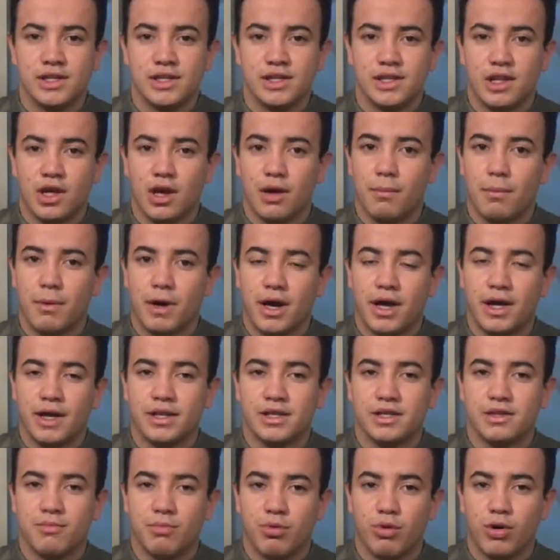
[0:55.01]
Stop by and
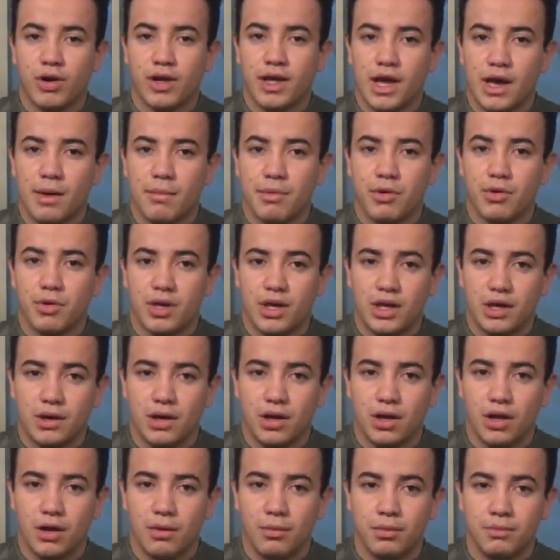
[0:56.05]
support Capital Key
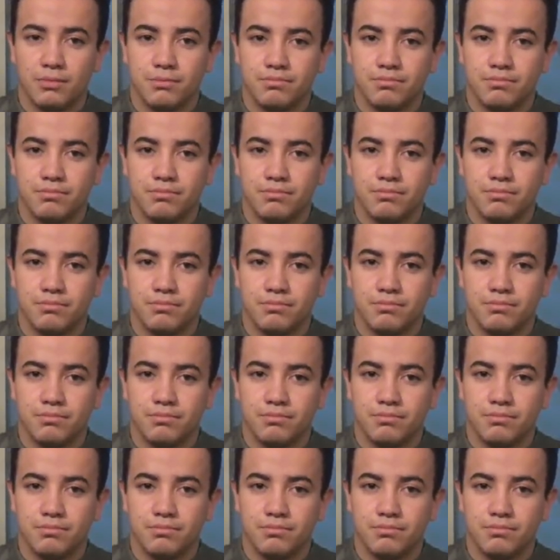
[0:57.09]
Club.